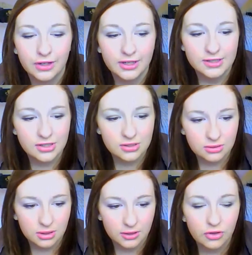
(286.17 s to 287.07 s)
Like it's
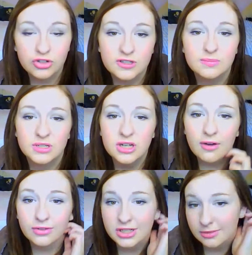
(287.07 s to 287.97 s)
got just as much
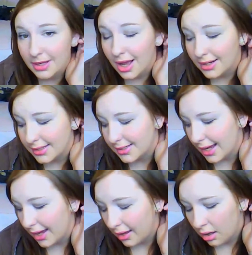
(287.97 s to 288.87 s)
coverage as my Colour
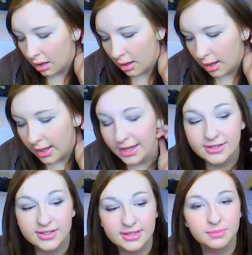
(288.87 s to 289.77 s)
Stay.
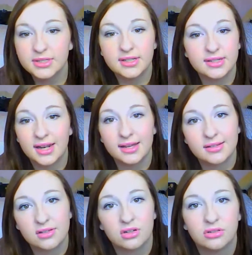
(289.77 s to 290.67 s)
It just simply doesn't
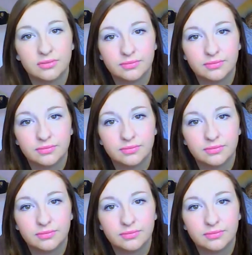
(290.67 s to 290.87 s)
last long.